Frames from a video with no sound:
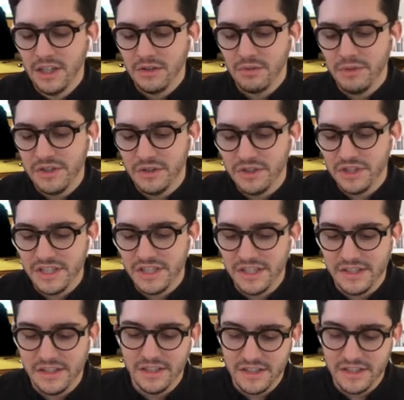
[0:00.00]
research
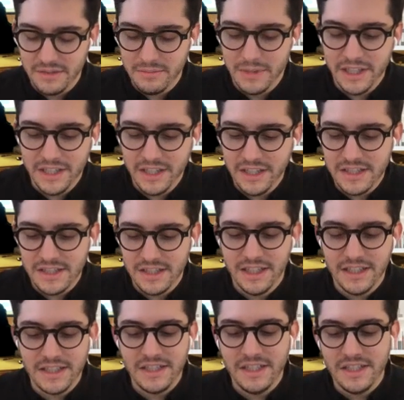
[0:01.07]
assistants, in my case,
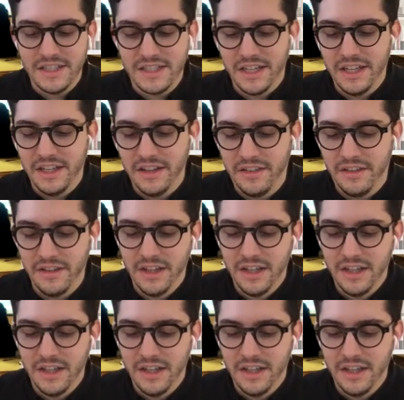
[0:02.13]
Lexi, Seth,